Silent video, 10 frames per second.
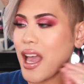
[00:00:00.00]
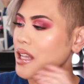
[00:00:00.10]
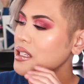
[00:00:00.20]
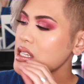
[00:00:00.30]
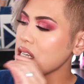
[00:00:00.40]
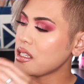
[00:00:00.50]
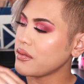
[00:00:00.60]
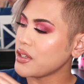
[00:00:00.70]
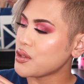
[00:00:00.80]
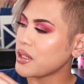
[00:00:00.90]
And
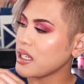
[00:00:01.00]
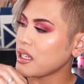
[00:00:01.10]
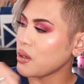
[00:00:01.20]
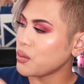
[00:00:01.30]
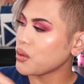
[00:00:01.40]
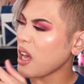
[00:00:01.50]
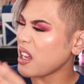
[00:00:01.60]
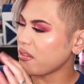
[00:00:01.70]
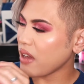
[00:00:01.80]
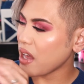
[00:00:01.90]
individually, they all
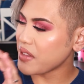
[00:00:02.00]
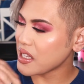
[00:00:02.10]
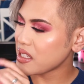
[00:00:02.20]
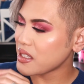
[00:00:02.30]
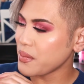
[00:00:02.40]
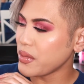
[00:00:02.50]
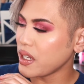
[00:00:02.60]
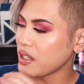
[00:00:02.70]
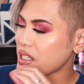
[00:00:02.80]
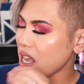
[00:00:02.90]
kind of have that
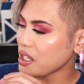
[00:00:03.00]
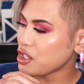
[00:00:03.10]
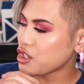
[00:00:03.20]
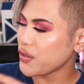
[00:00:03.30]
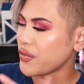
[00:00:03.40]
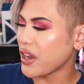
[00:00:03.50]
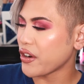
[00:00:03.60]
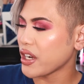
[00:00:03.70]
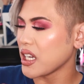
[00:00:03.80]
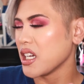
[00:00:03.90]
similar texture,
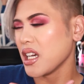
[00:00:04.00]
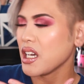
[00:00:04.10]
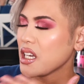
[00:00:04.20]
very,